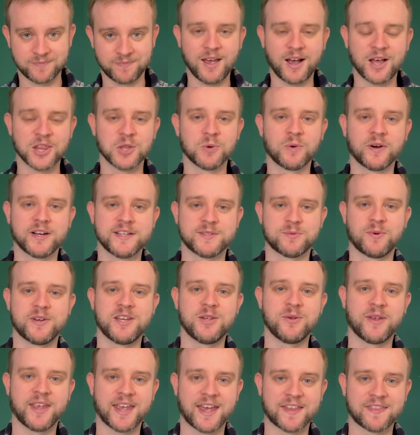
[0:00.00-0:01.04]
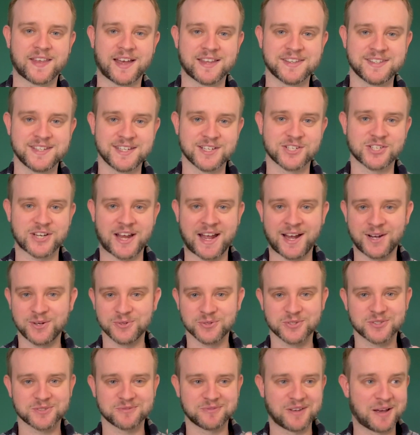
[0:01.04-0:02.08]
Otherwise, when you get that dish
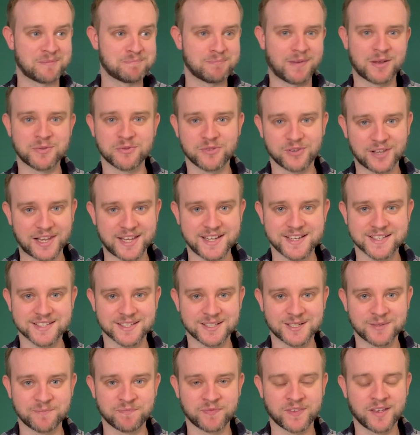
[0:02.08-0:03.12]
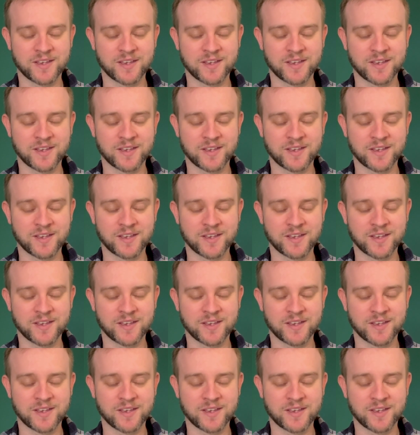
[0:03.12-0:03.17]
out a month later,